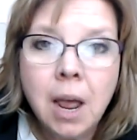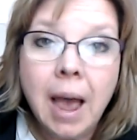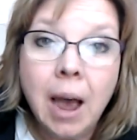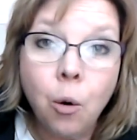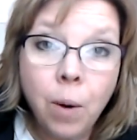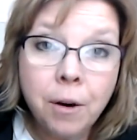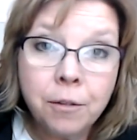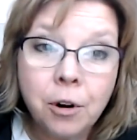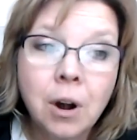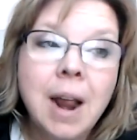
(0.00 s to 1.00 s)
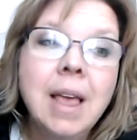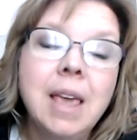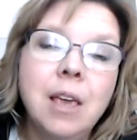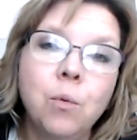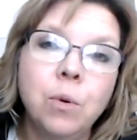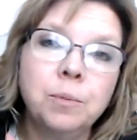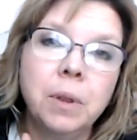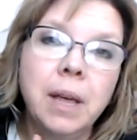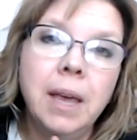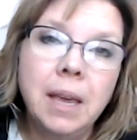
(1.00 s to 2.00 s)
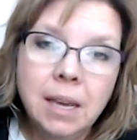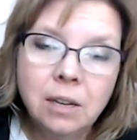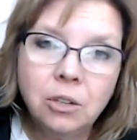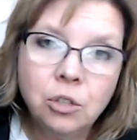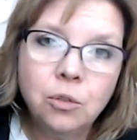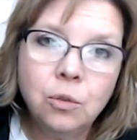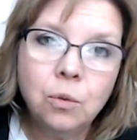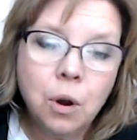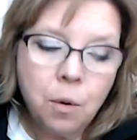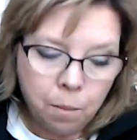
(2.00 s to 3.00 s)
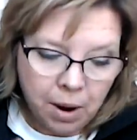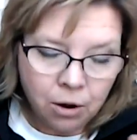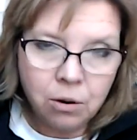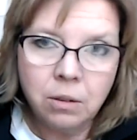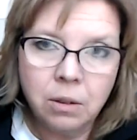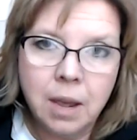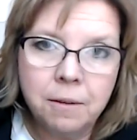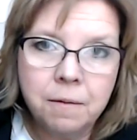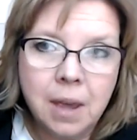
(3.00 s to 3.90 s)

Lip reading: However, it was playing into my current life,